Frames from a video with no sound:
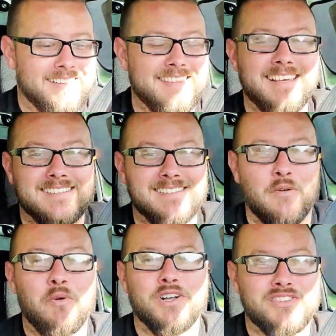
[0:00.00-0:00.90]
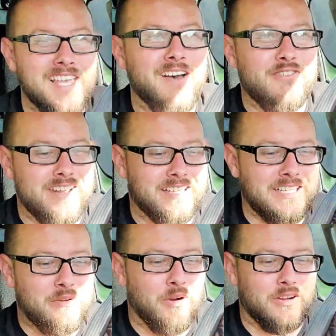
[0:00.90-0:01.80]
this will
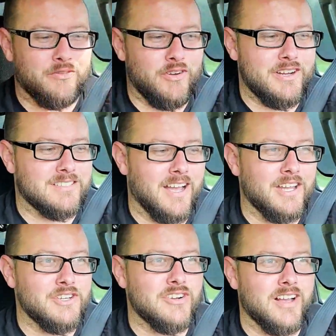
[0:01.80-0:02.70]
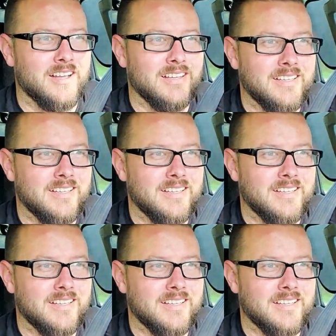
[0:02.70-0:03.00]
definitely work for your Tundra.